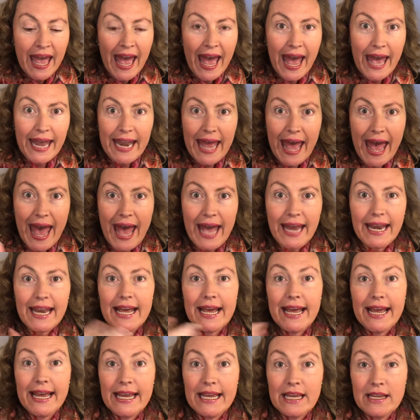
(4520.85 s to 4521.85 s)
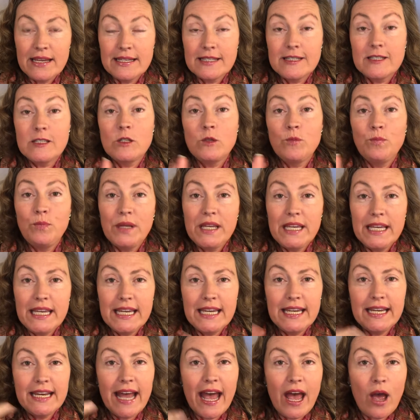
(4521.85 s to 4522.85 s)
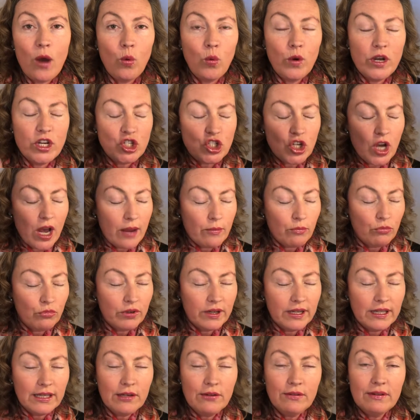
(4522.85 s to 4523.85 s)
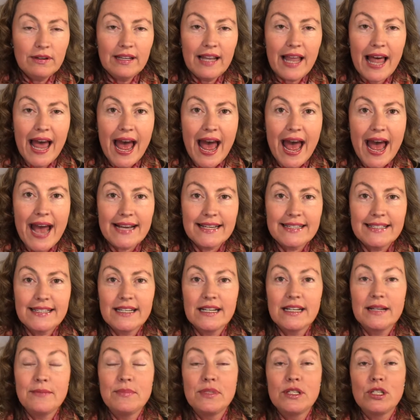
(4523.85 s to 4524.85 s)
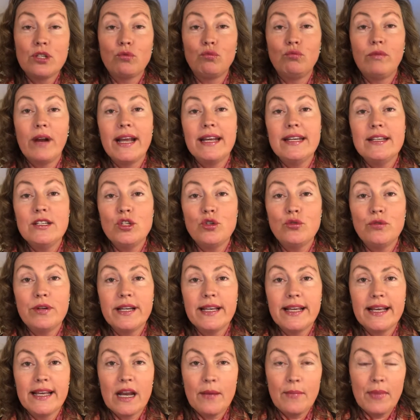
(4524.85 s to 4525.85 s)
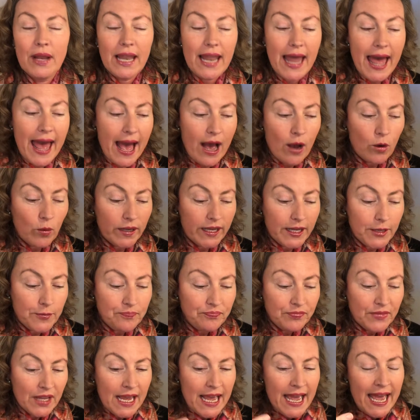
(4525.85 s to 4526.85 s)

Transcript: and at a speed at which I'm really relaxed and I'm surrendering and I'm allowing,